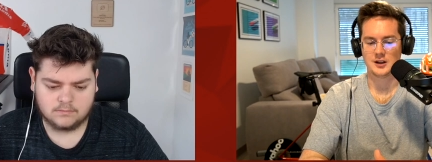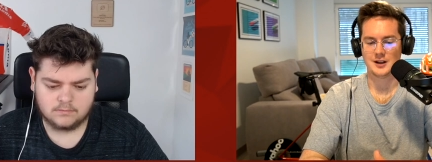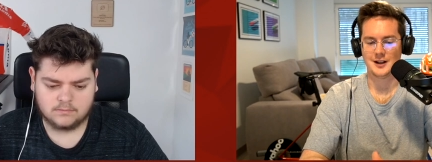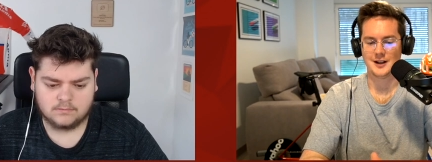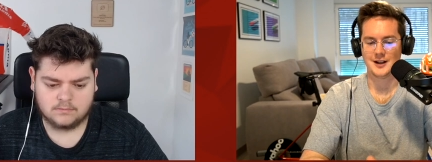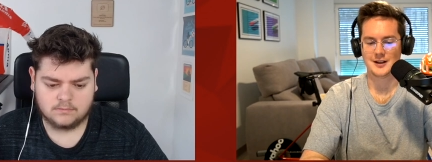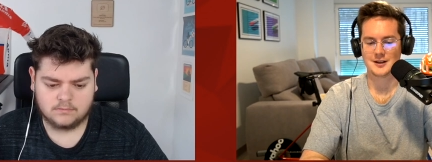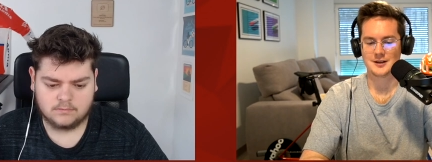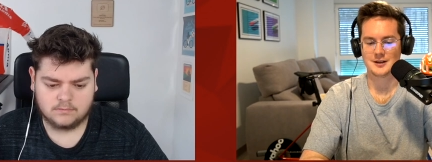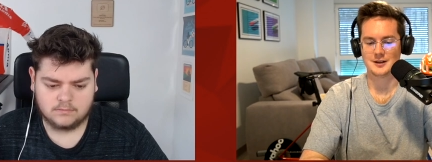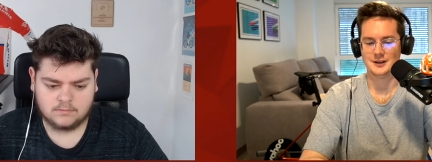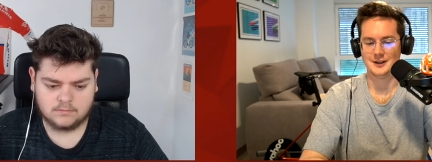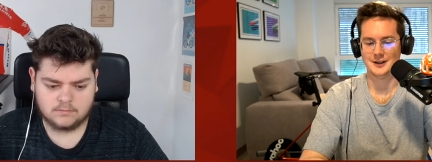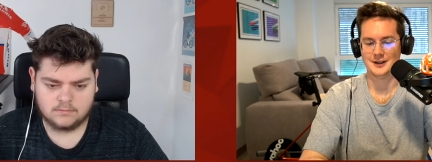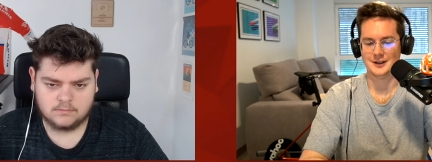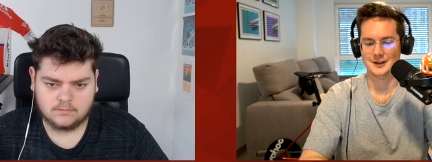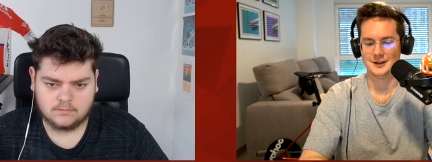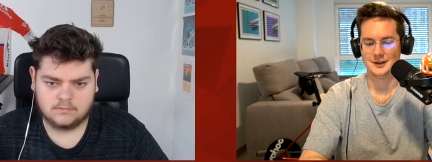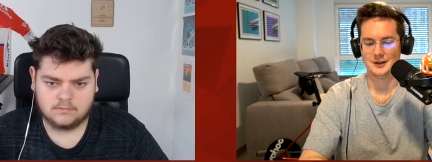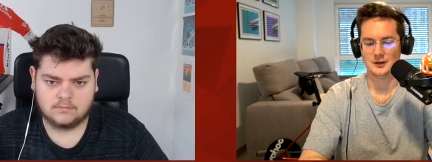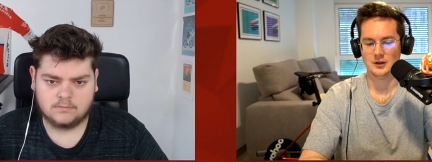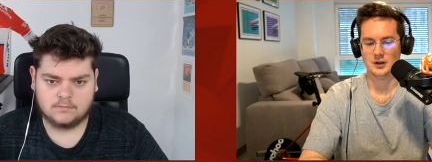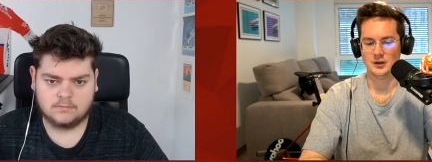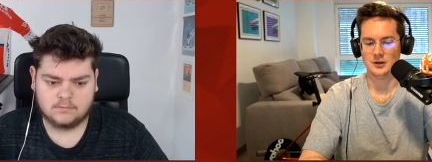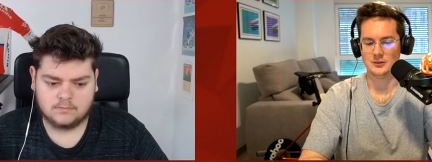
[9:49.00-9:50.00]
Speaker 1: Kastelijn.
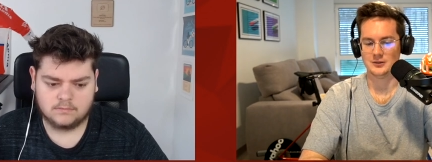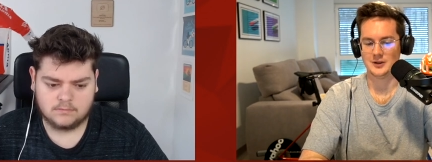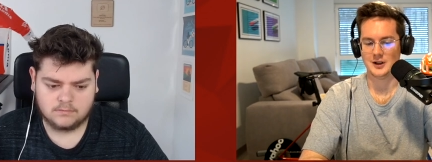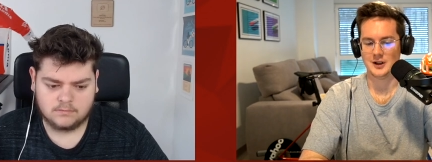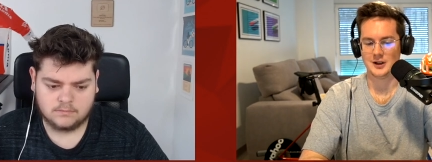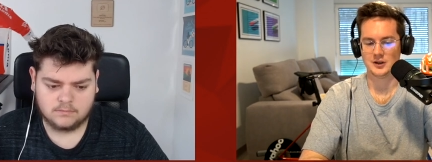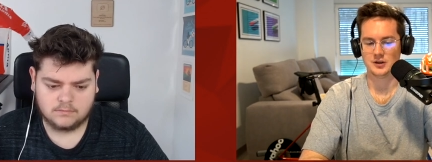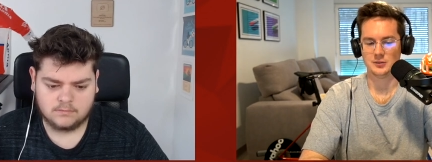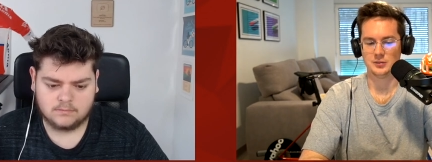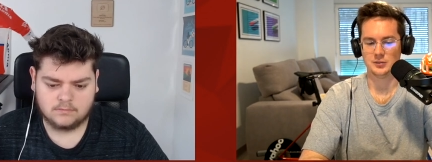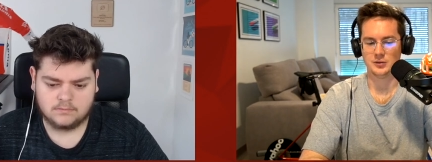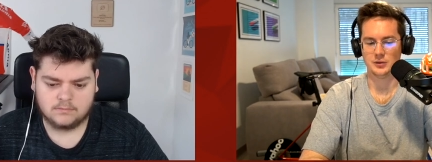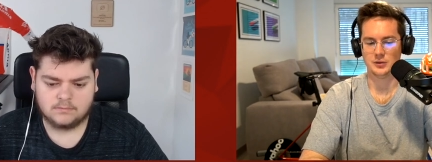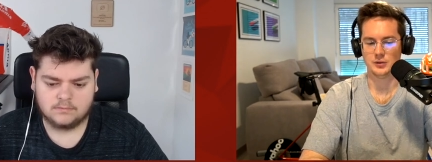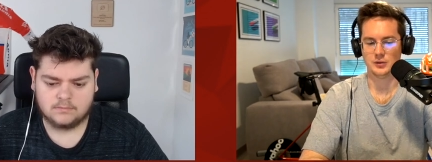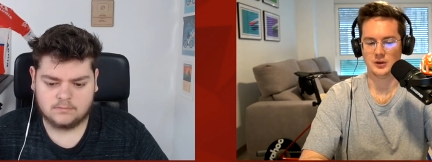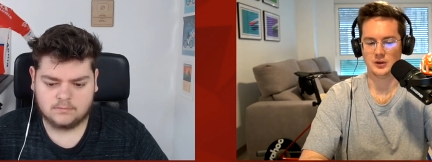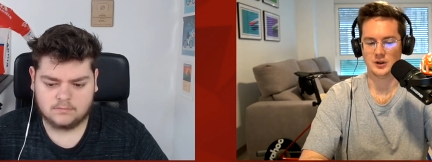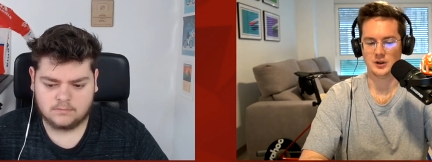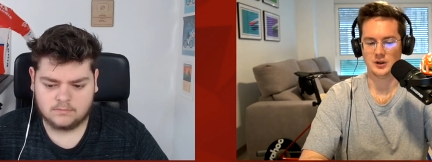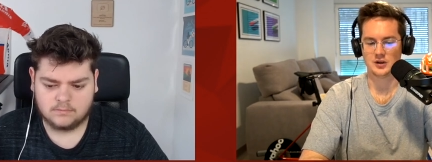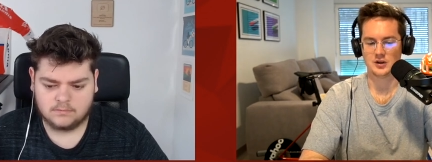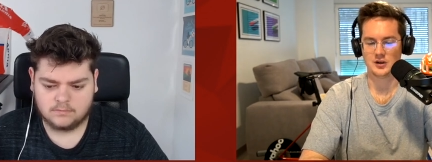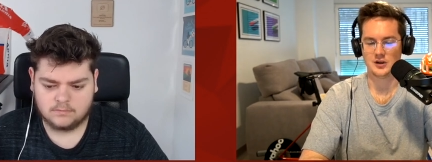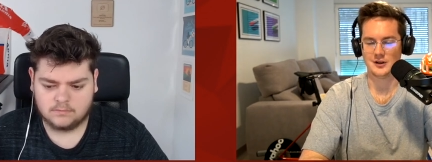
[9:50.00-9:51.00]
on Plantapura.
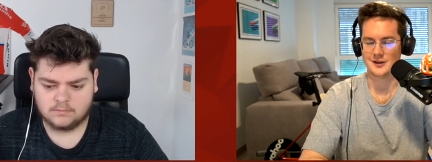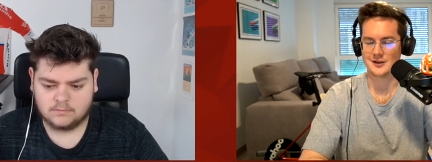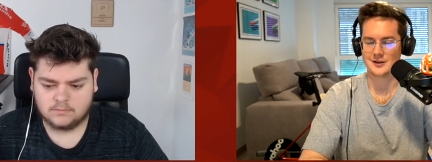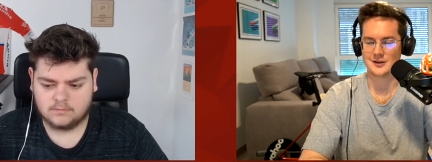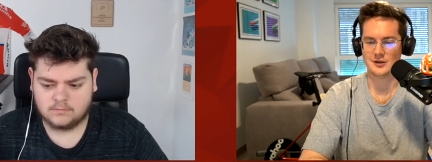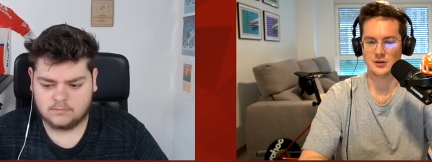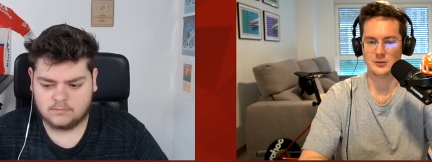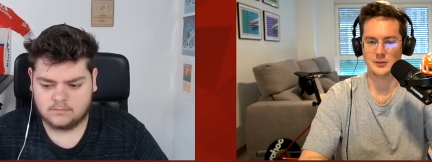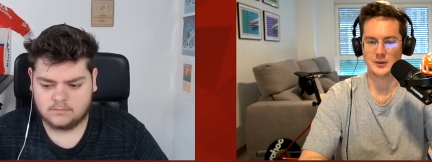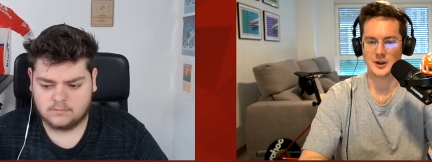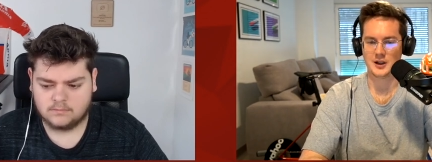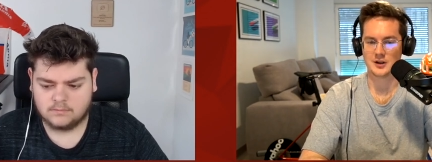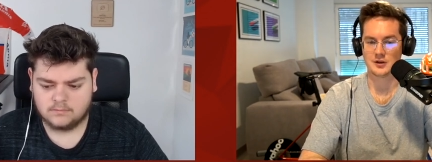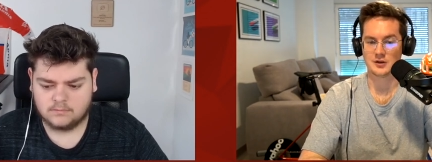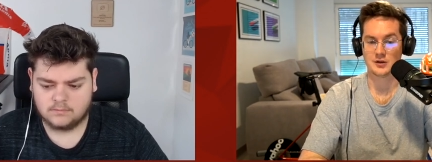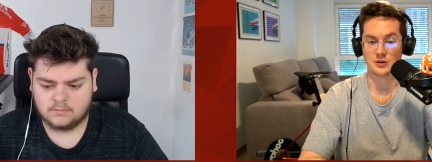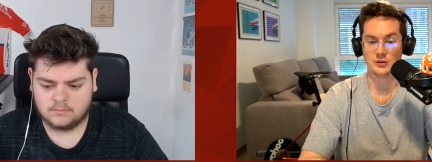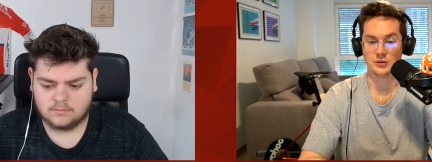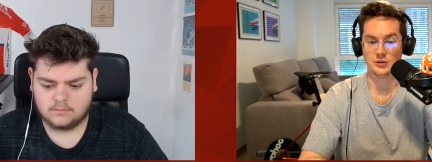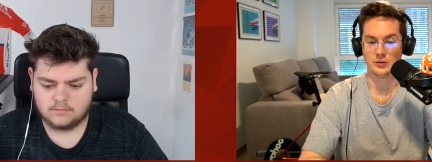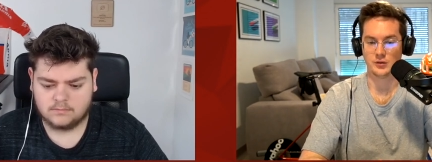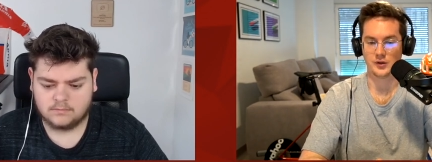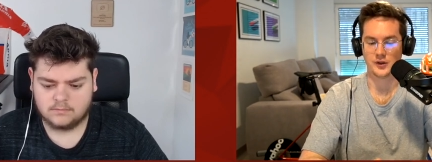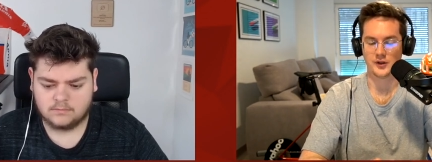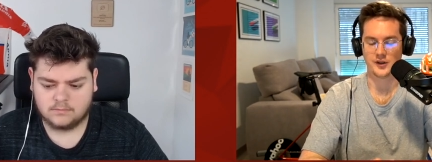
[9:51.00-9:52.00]
She still managed a
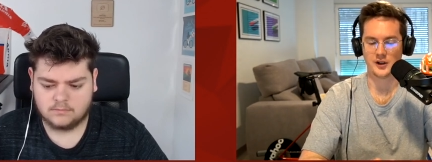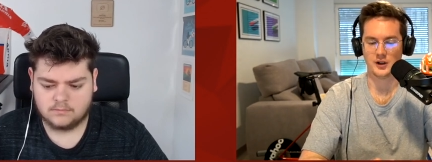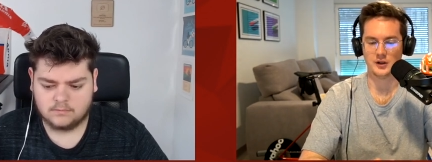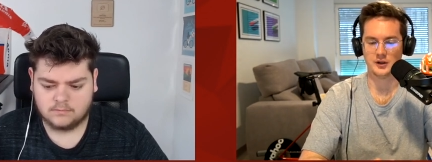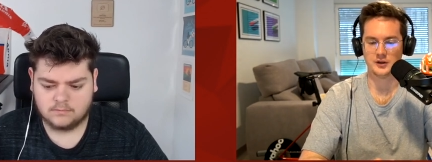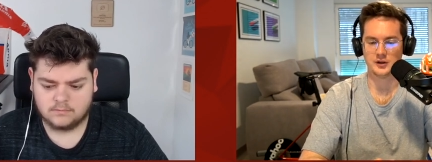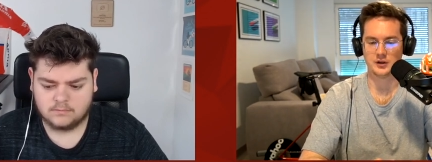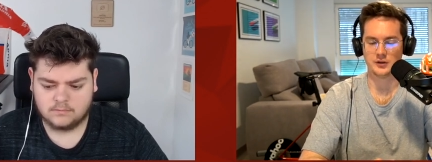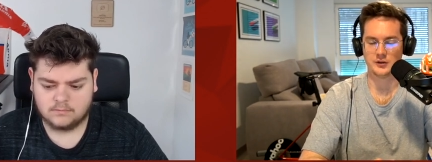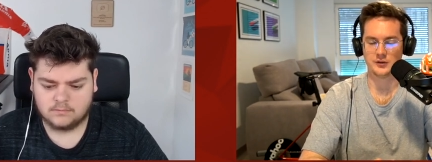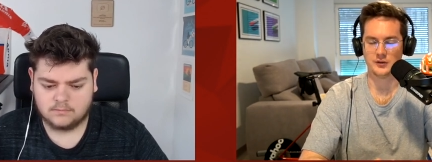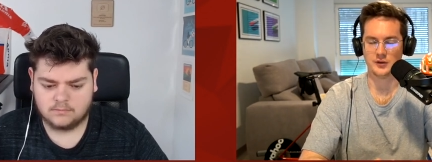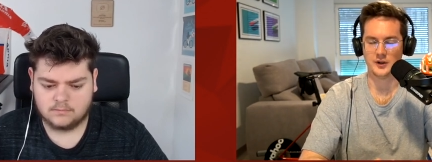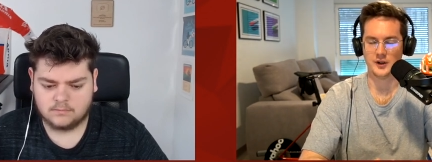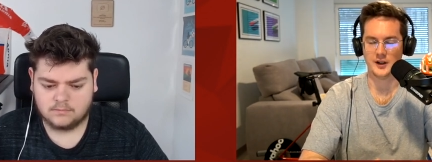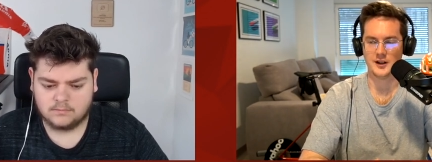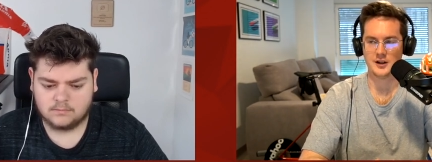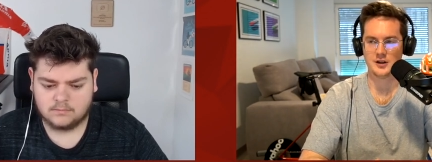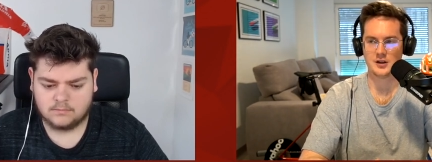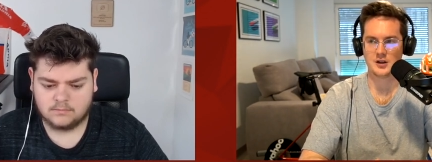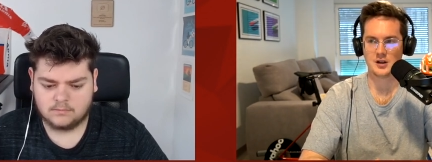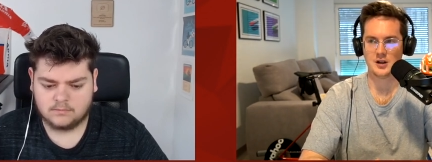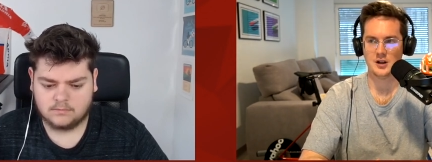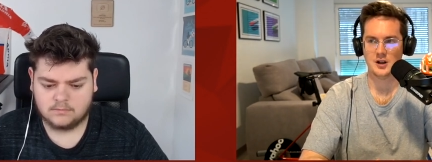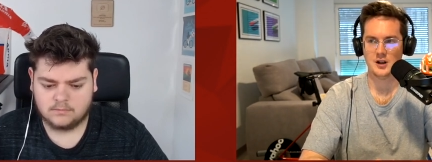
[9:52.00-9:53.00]
good result at
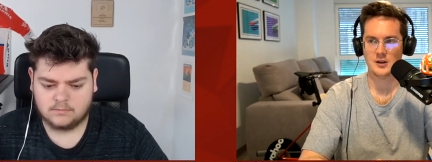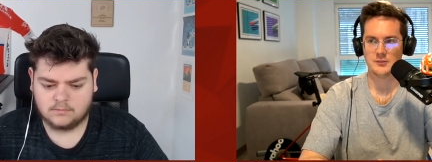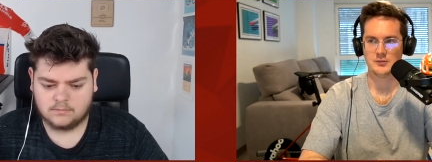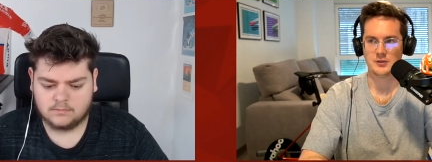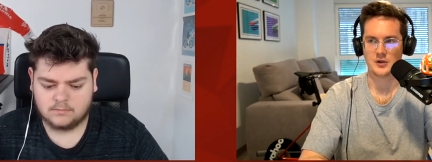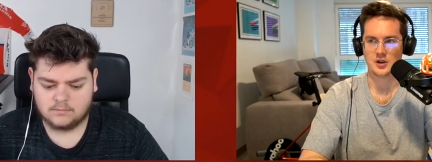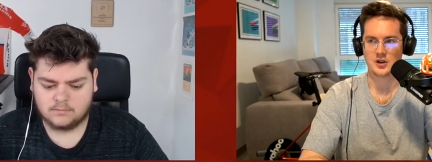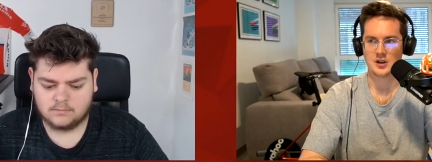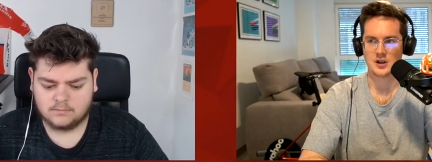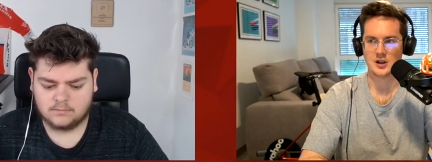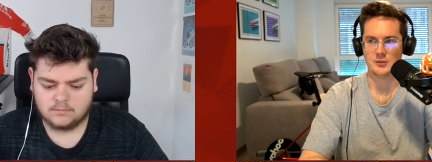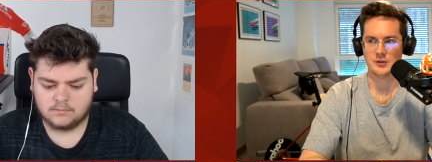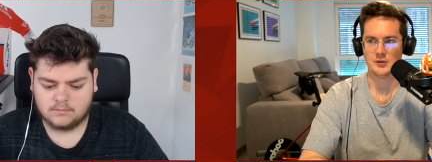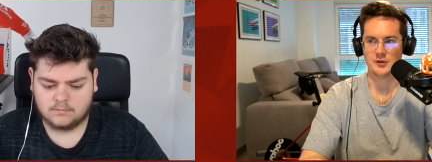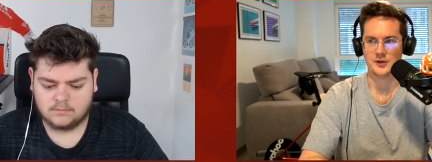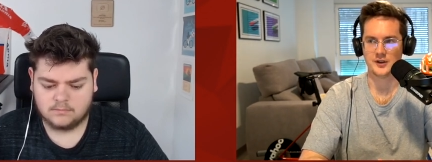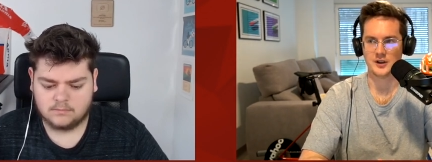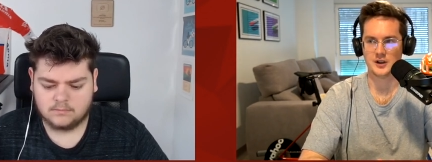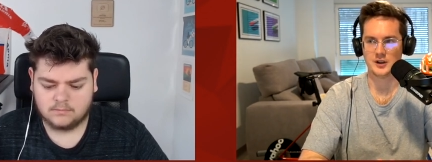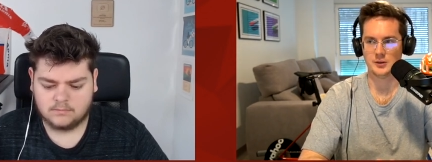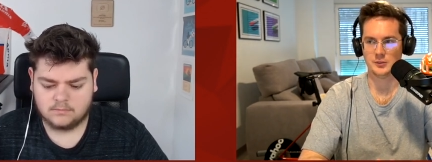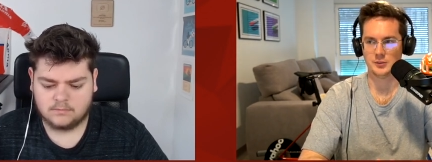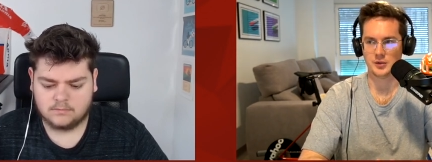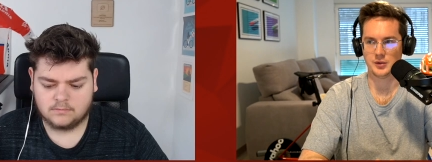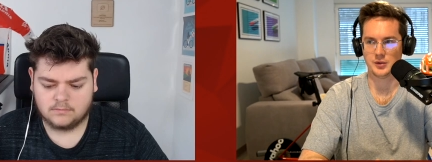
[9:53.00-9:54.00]
Flesch, but she was in
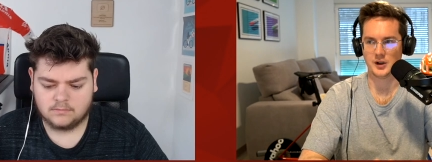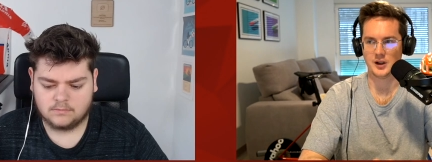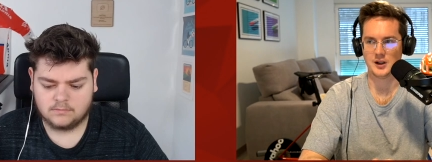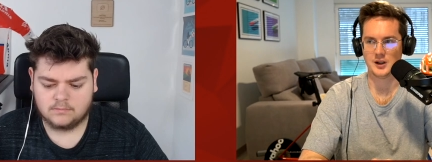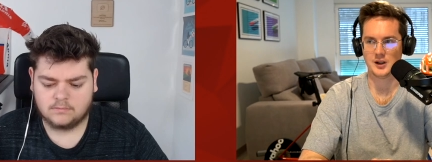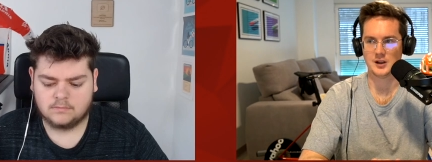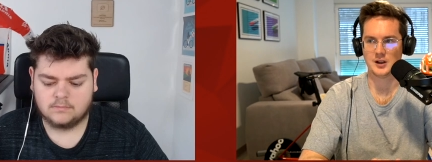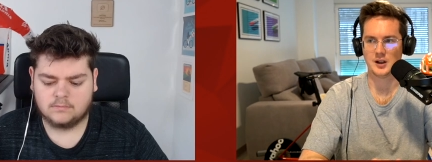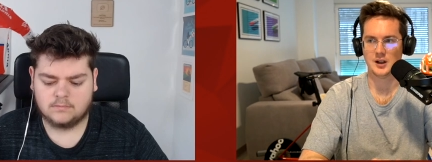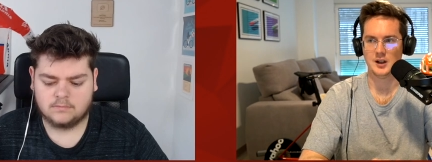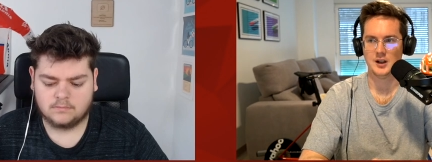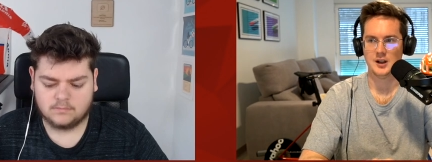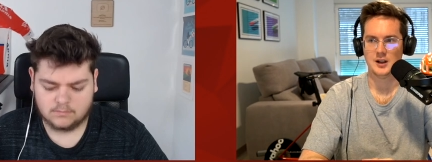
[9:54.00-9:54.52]
the break.